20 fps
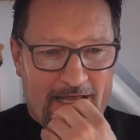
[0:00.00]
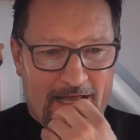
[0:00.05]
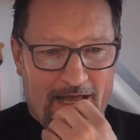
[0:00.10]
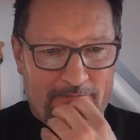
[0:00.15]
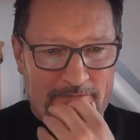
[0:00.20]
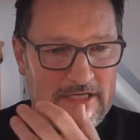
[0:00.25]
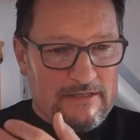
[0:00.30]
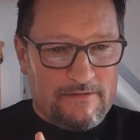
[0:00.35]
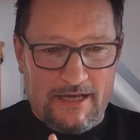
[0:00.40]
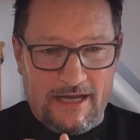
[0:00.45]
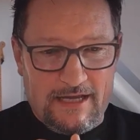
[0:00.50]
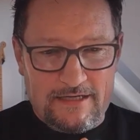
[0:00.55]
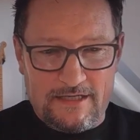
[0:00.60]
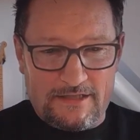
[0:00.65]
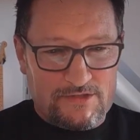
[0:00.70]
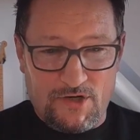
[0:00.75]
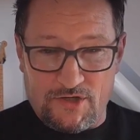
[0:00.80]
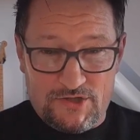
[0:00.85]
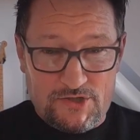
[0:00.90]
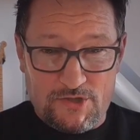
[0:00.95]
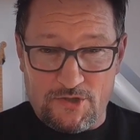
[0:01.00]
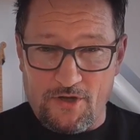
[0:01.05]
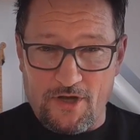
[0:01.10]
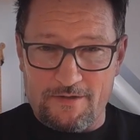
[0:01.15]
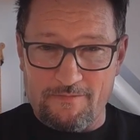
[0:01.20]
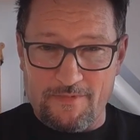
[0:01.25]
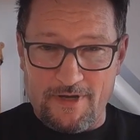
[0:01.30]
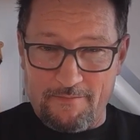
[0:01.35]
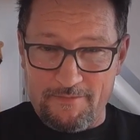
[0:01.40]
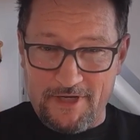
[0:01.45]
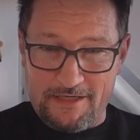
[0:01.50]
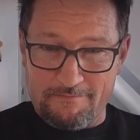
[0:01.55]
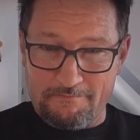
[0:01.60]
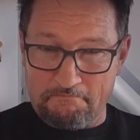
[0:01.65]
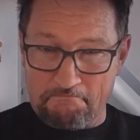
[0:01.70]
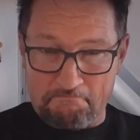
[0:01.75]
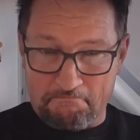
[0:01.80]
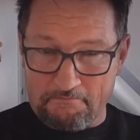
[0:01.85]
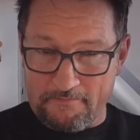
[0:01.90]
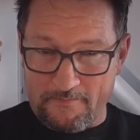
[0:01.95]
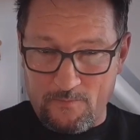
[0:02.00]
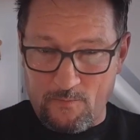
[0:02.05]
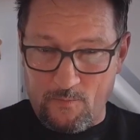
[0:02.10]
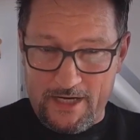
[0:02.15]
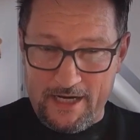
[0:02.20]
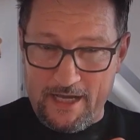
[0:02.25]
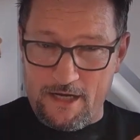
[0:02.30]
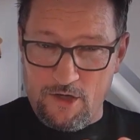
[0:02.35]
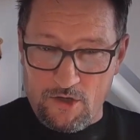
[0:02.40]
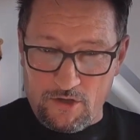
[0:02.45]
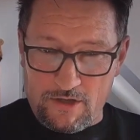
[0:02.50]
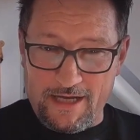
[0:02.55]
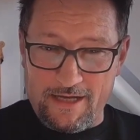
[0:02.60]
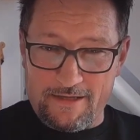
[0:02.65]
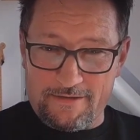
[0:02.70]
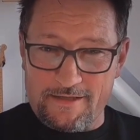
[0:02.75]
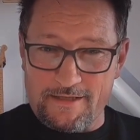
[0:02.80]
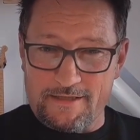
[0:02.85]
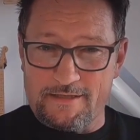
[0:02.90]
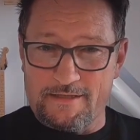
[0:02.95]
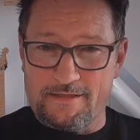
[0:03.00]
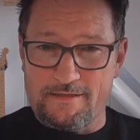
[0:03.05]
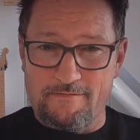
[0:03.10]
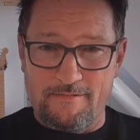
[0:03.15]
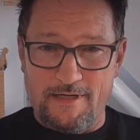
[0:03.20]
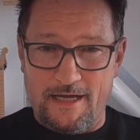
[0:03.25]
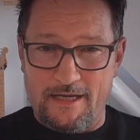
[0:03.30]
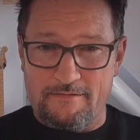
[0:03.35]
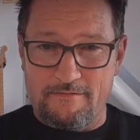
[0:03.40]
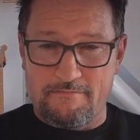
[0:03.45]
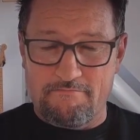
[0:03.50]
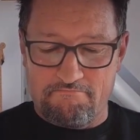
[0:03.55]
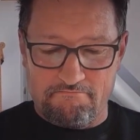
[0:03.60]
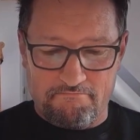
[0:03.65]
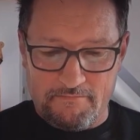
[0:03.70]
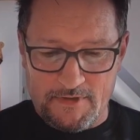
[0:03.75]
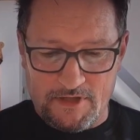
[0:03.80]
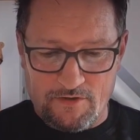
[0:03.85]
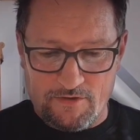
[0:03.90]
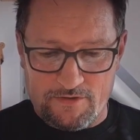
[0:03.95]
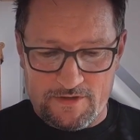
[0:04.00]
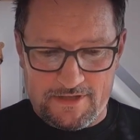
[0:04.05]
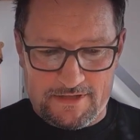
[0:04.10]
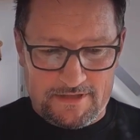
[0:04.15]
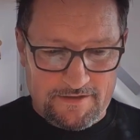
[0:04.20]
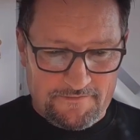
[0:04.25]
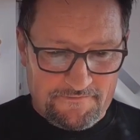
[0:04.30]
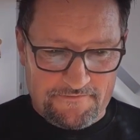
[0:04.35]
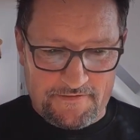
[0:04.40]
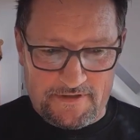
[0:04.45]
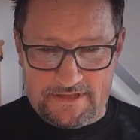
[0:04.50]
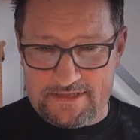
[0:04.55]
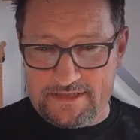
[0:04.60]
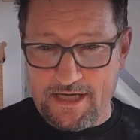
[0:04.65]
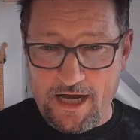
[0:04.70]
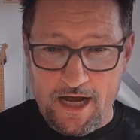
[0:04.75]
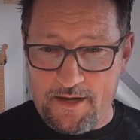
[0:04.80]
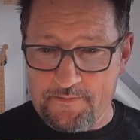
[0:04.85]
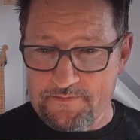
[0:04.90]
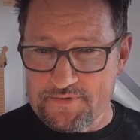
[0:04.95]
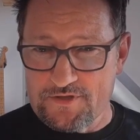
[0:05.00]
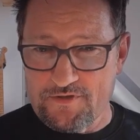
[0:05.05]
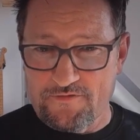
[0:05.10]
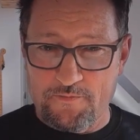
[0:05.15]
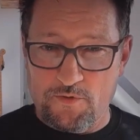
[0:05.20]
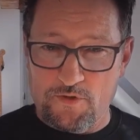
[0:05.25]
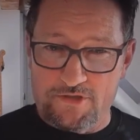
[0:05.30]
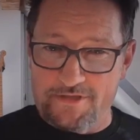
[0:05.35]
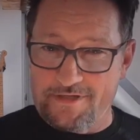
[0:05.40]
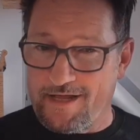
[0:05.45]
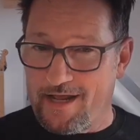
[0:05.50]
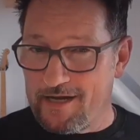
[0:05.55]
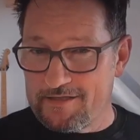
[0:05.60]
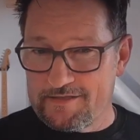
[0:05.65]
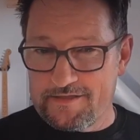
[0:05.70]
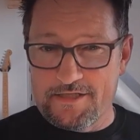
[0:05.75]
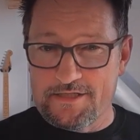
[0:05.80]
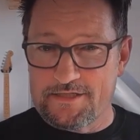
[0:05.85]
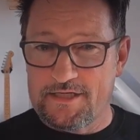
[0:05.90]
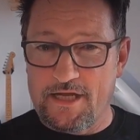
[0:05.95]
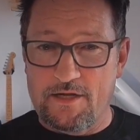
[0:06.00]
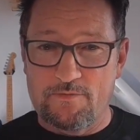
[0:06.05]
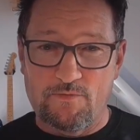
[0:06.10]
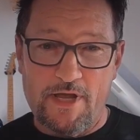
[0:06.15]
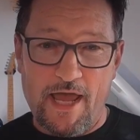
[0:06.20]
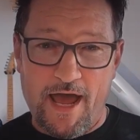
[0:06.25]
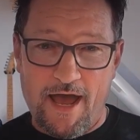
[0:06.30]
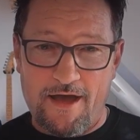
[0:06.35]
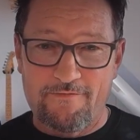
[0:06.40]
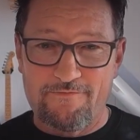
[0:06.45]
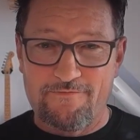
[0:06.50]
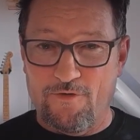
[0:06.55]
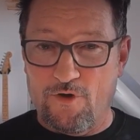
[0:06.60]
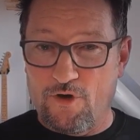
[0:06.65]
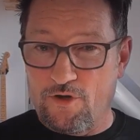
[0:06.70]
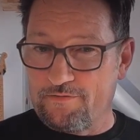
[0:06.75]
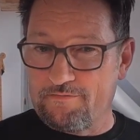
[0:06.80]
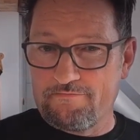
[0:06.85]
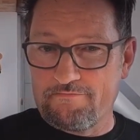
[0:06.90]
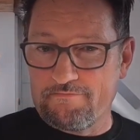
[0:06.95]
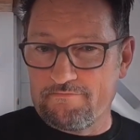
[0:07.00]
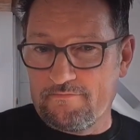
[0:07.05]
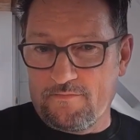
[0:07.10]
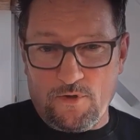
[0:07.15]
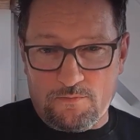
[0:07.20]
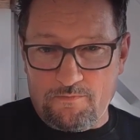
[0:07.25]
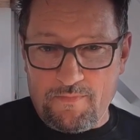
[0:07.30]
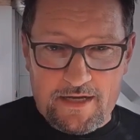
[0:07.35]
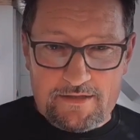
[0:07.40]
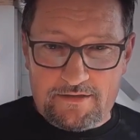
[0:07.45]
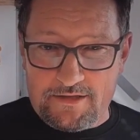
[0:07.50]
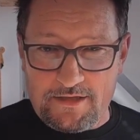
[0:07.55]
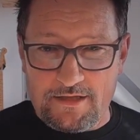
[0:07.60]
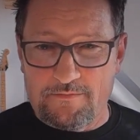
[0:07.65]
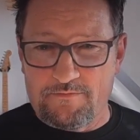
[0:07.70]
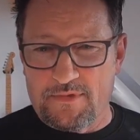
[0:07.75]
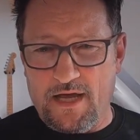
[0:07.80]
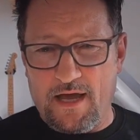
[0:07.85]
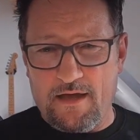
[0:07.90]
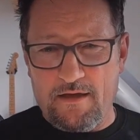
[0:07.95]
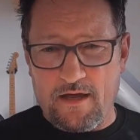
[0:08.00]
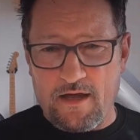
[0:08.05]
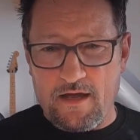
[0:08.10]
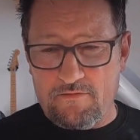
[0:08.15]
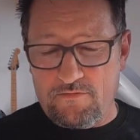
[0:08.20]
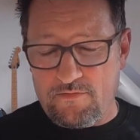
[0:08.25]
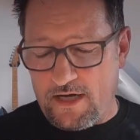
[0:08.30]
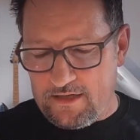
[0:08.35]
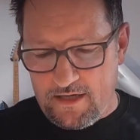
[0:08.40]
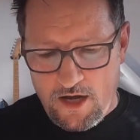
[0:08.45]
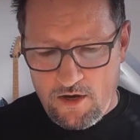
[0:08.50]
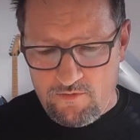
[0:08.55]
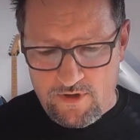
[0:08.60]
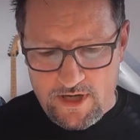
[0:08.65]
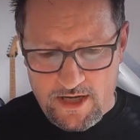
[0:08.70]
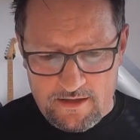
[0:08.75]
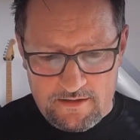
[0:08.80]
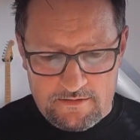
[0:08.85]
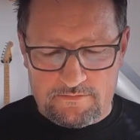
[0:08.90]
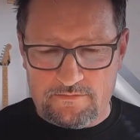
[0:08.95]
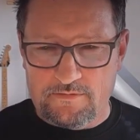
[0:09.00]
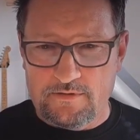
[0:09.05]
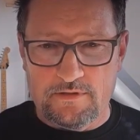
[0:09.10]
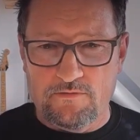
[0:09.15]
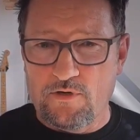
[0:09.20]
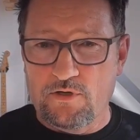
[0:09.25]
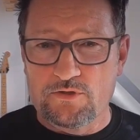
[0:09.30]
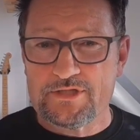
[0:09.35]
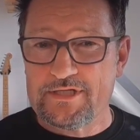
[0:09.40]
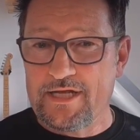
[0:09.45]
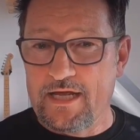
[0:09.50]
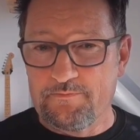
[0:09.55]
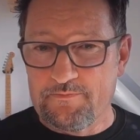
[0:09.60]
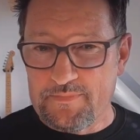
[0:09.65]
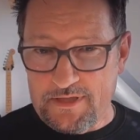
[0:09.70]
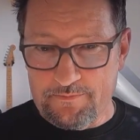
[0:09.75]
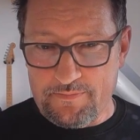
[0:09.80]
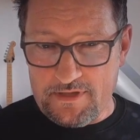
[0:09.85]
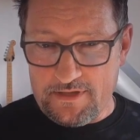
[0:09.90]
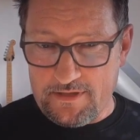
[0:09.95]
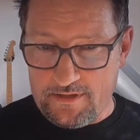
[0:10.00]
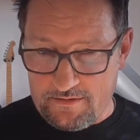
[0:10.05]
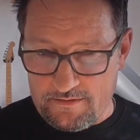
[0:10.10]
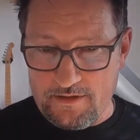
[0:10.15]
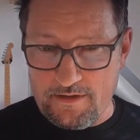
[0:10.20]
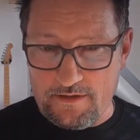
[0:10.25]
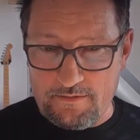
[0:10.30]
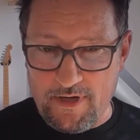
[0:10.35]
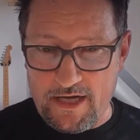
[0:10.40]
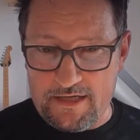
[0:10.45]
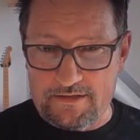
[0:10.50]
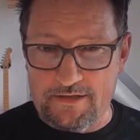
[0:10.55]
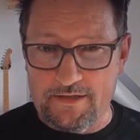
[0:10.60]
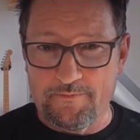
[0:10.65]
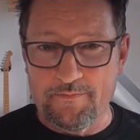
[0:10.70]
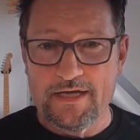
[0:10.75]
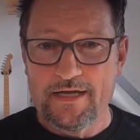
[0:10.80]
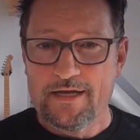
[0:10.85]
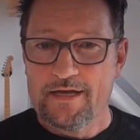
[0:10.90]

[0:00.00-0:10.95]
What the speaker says: And it's also not, when I look at the different types of personalities that we have on my team, right now we're around 10 people in my team.